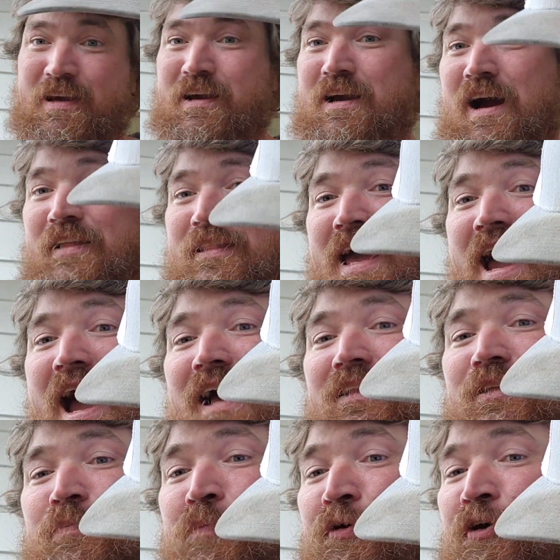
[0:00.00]
Got the hat
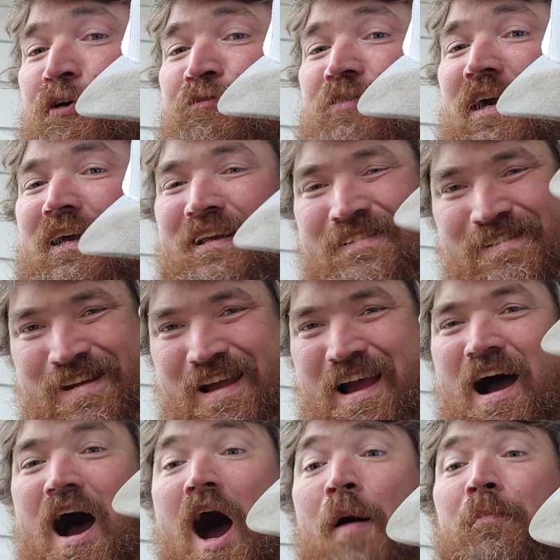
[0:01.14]
to prove it.
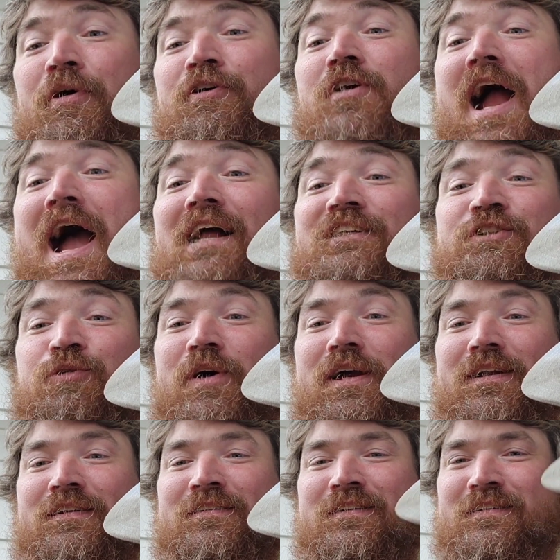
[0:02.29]
I'm a graduate.
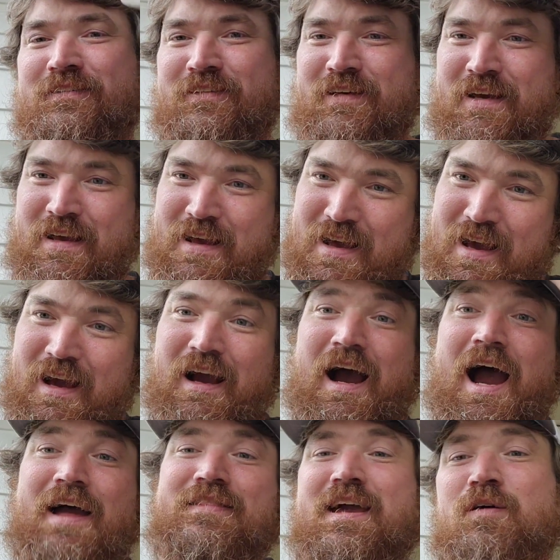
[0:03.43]

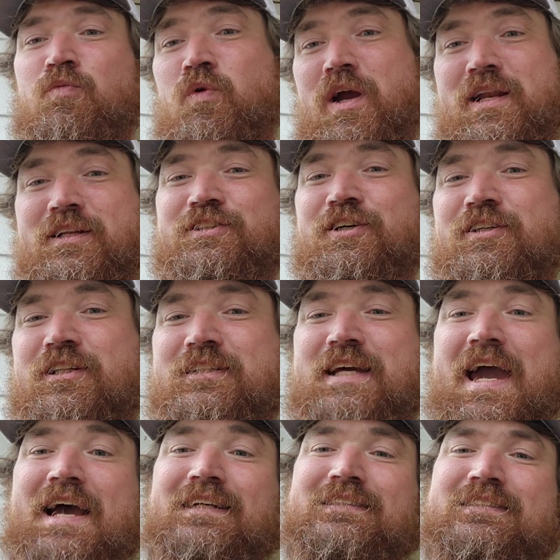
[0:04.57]
I then went and took the
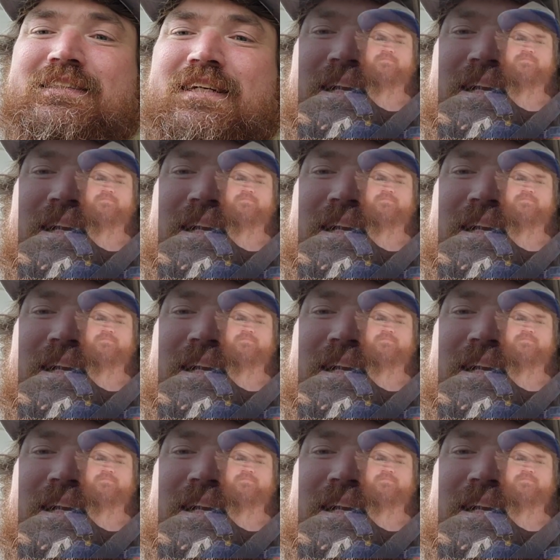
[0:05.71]
tests.